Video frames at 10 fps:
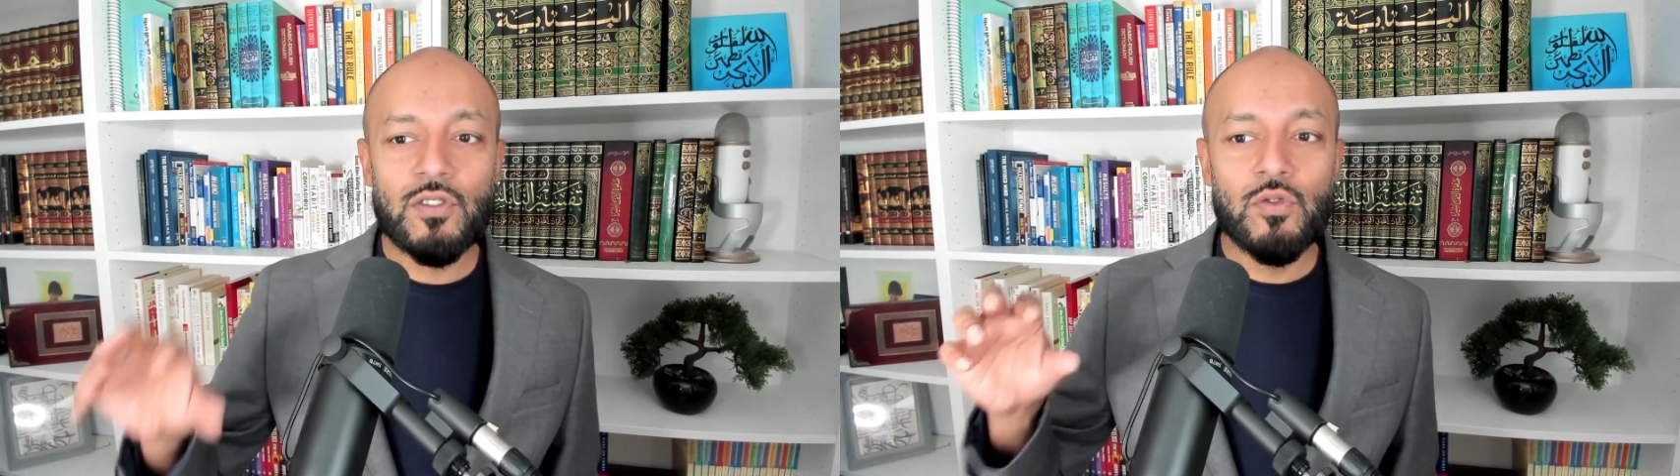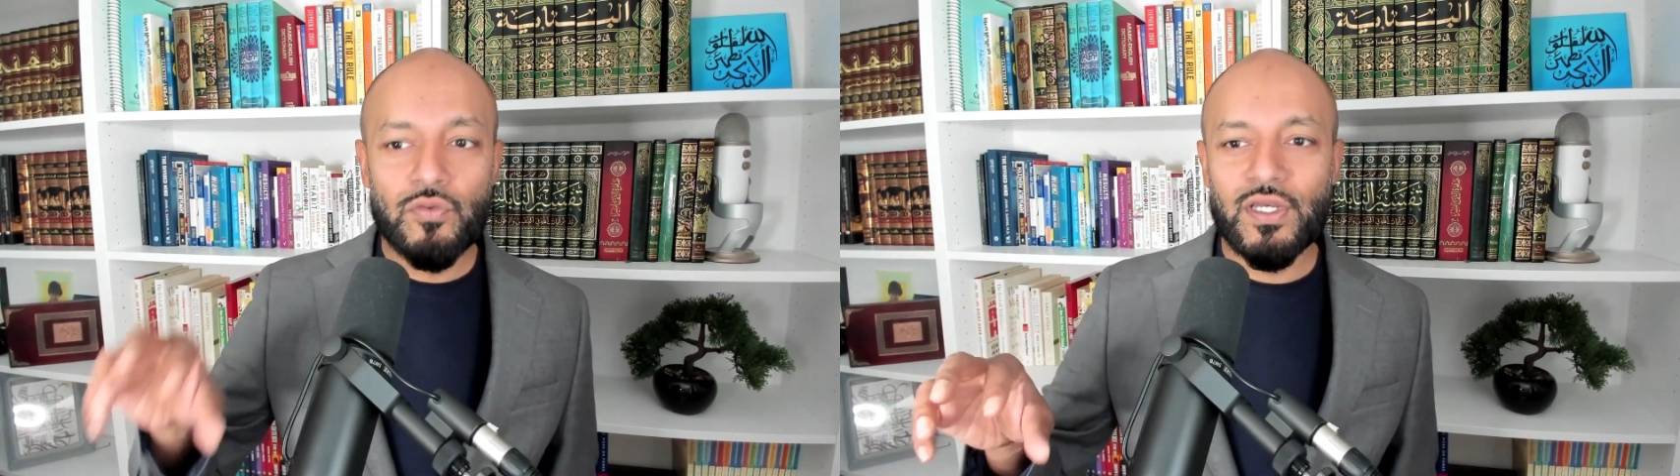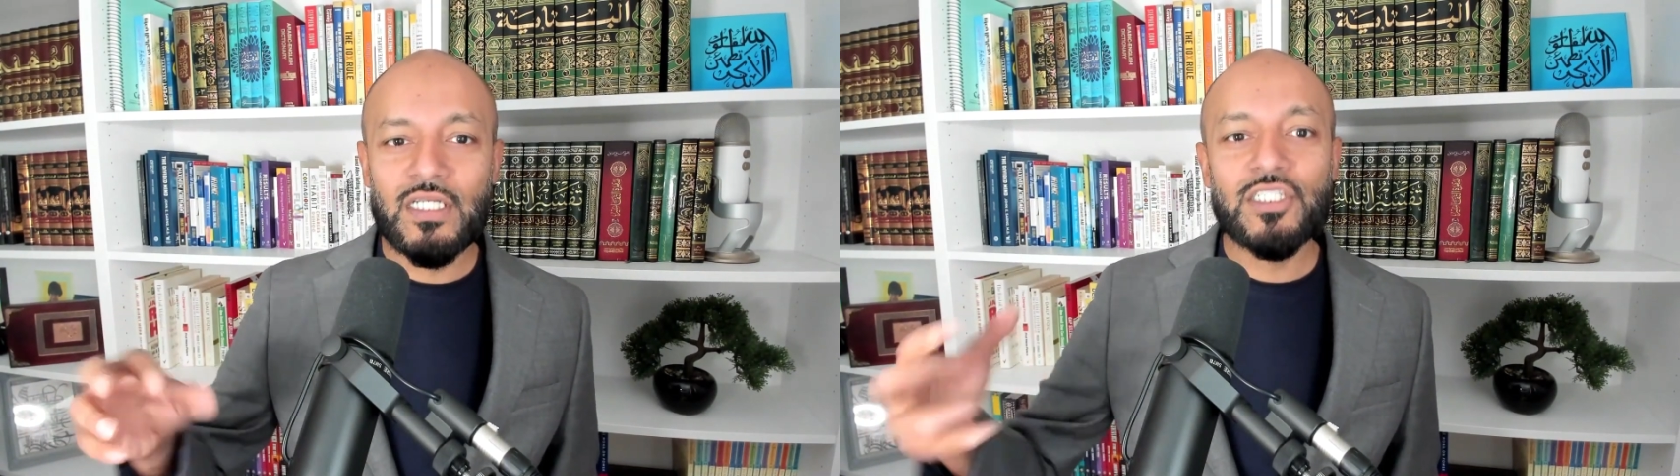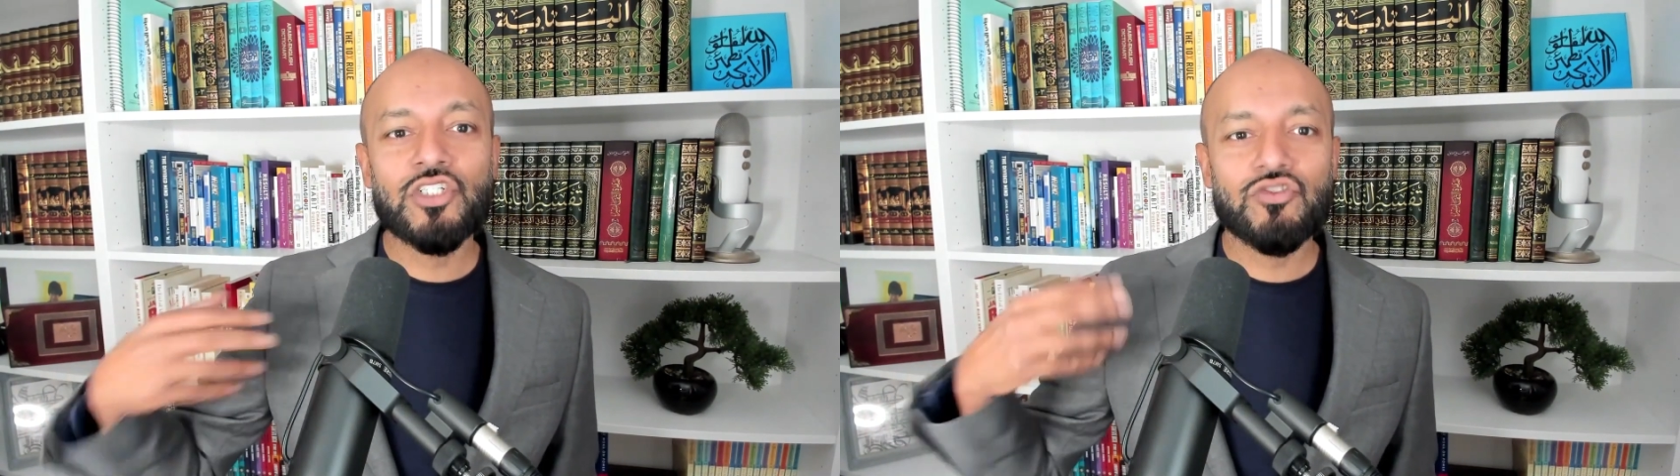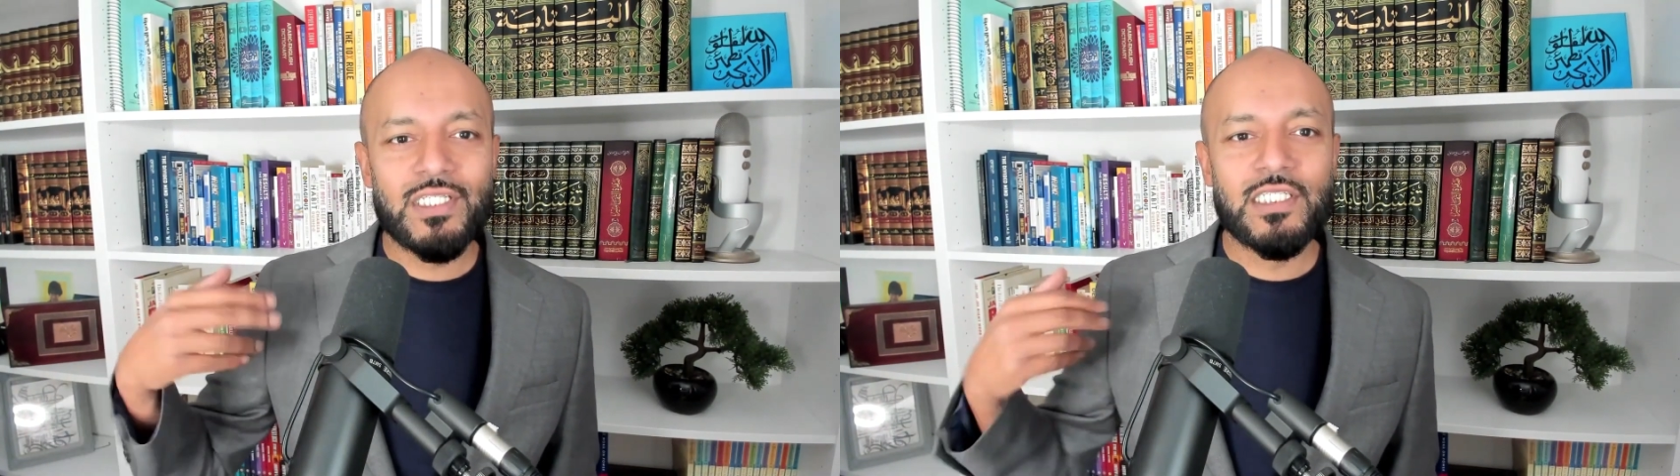you think
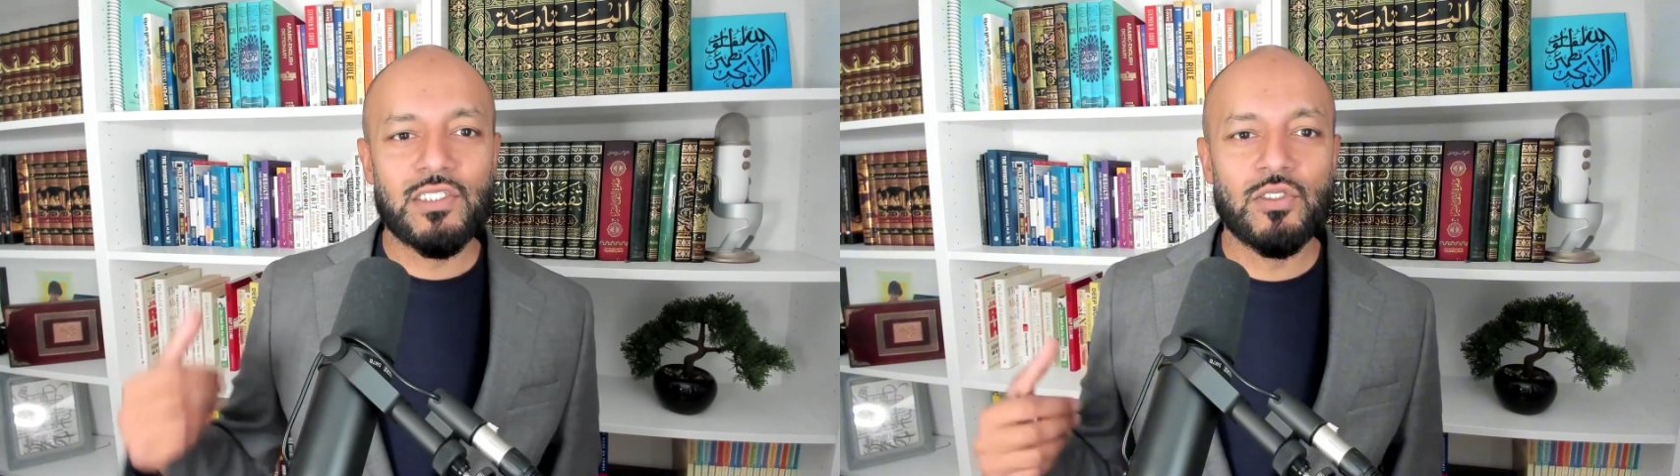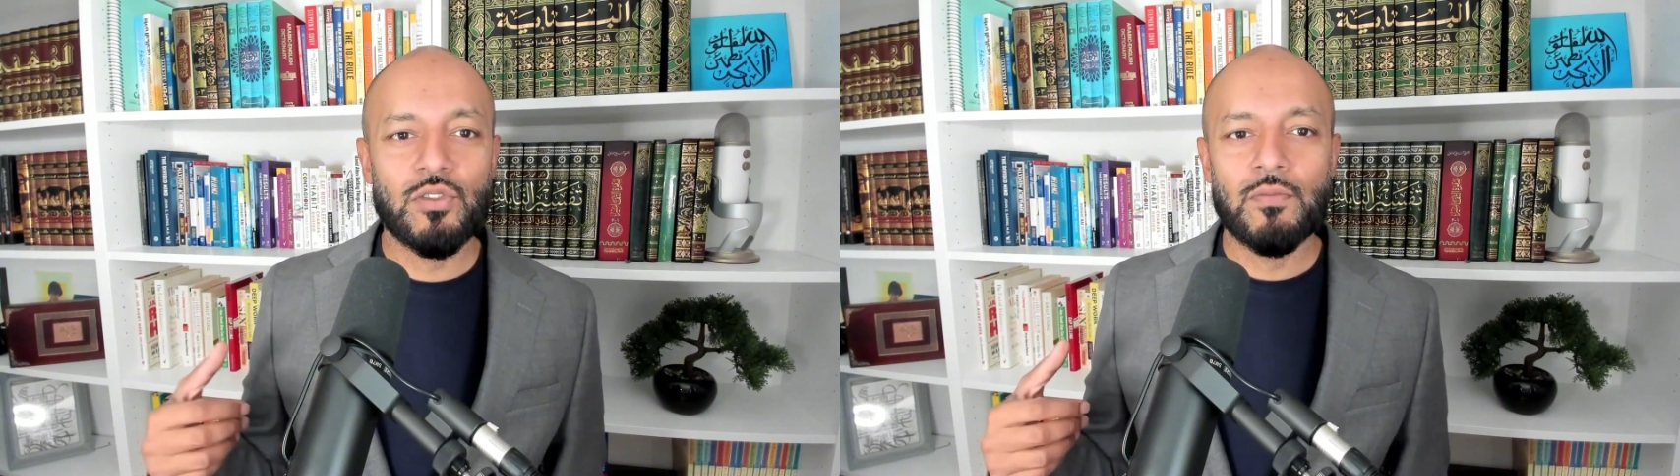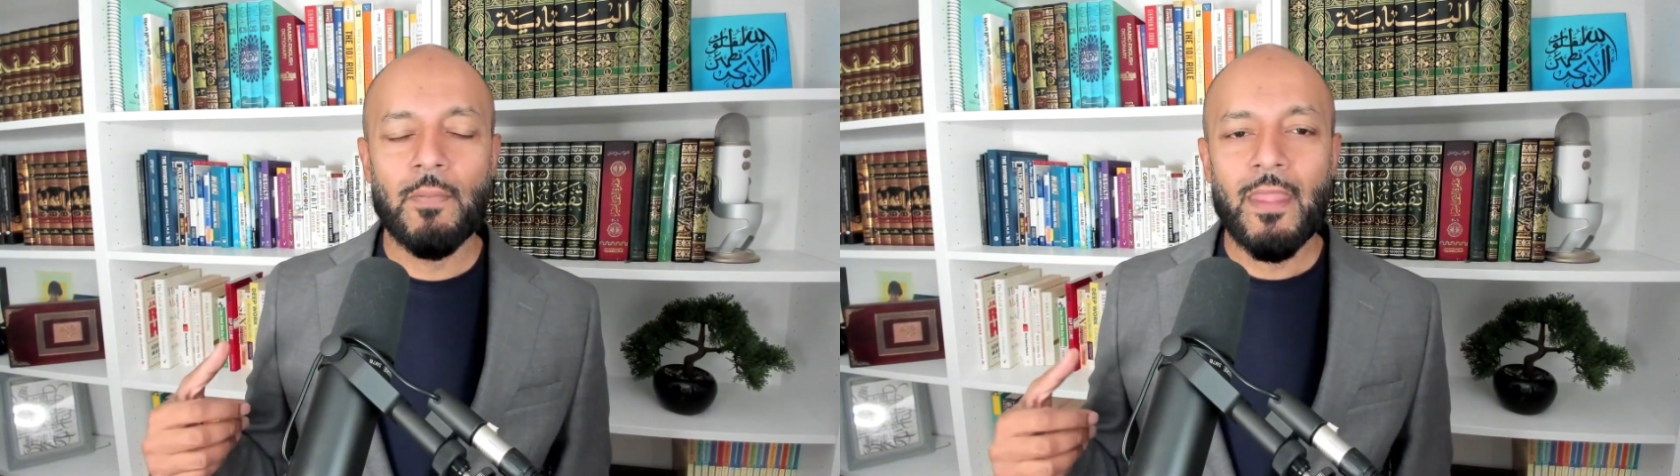distresses you.